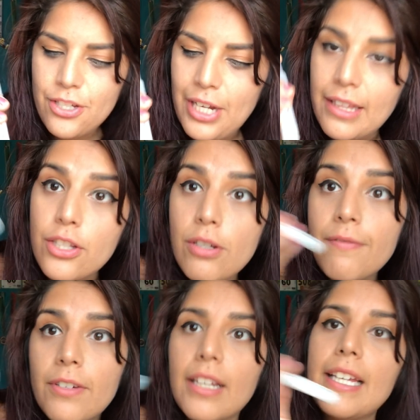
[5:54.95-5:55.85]
shake the tube
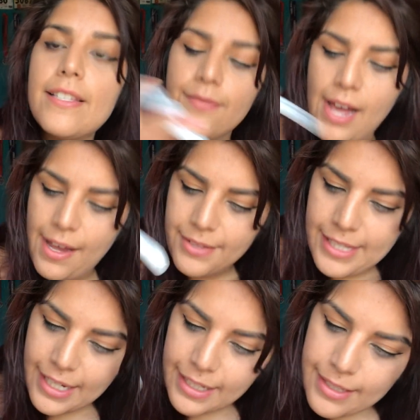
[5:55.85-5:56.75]
for at least 5
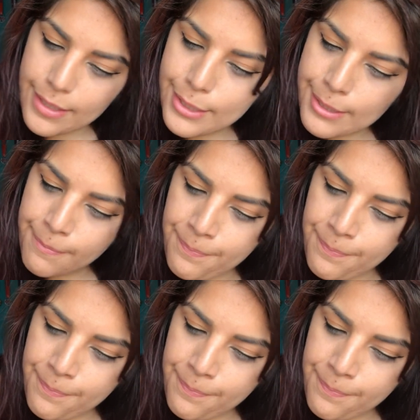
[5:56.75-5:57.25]
seconds.